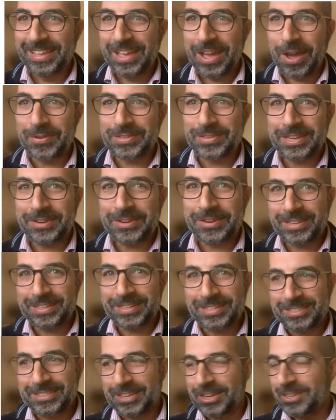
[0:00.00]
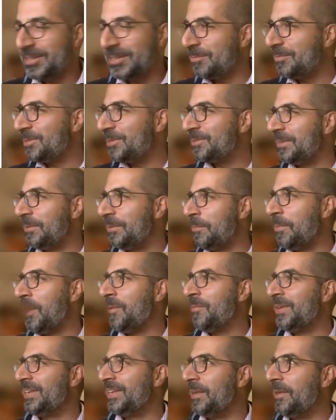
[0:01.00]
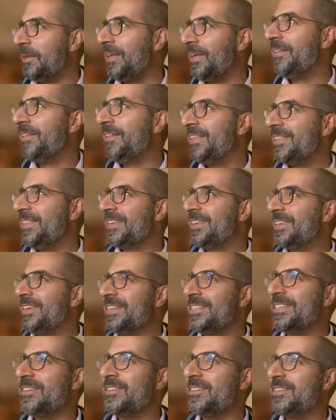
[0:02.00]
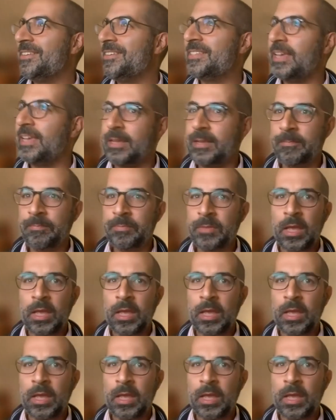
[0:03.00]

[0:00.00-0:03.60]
I was hearing a discussion between the mom and the kids, and I was saying,